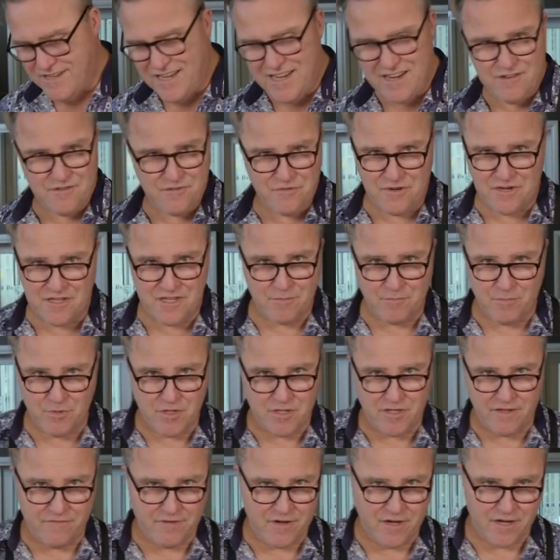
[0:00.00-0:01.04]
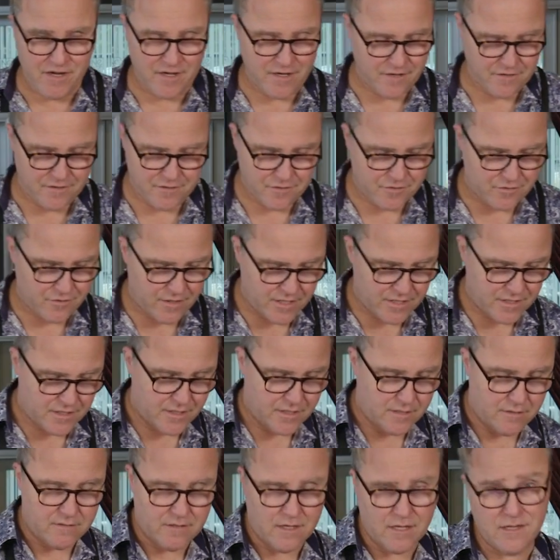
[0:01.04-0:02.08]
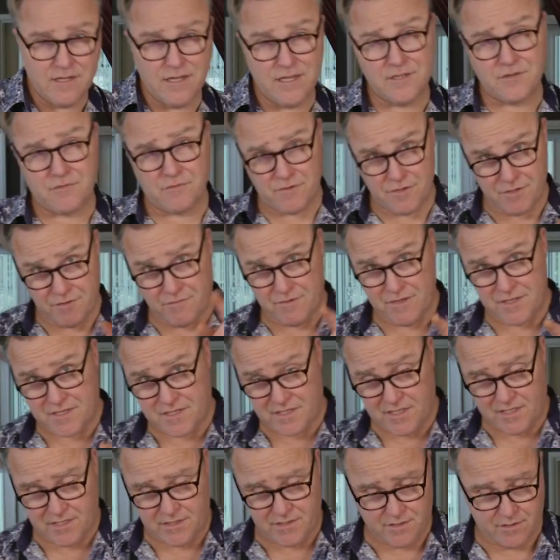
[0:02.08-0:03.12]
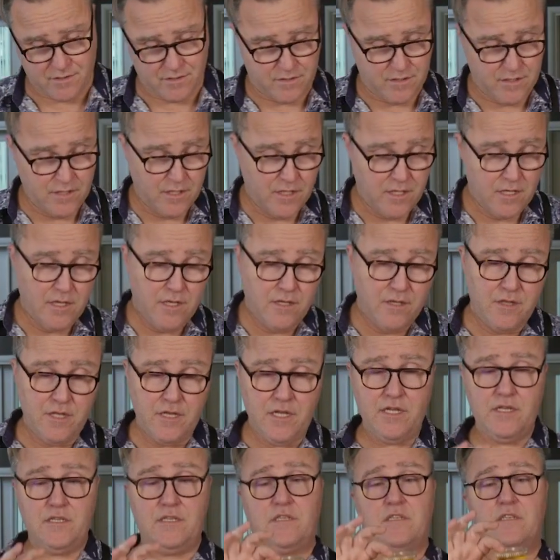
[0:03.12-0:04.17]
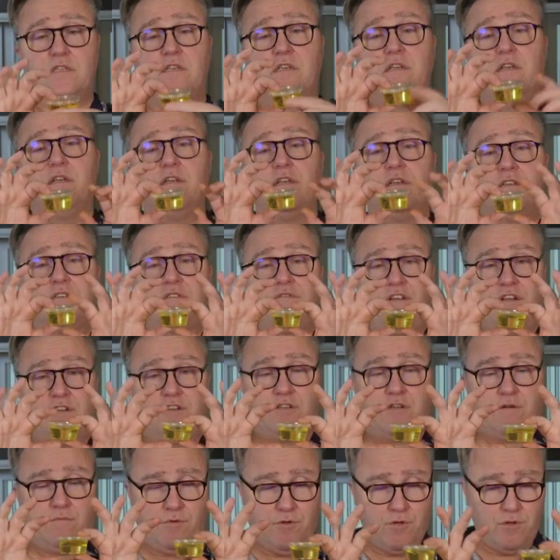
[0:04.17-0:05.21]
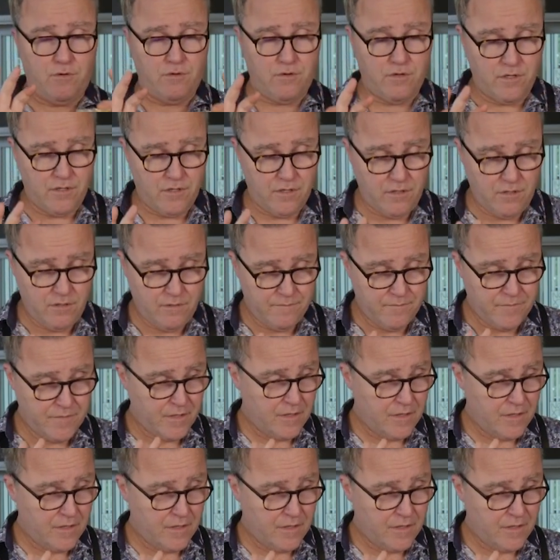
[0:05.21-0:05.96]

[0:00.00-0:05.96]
I don't really believe in any other dressing unless we're doing a Caesar. This is vegetable oil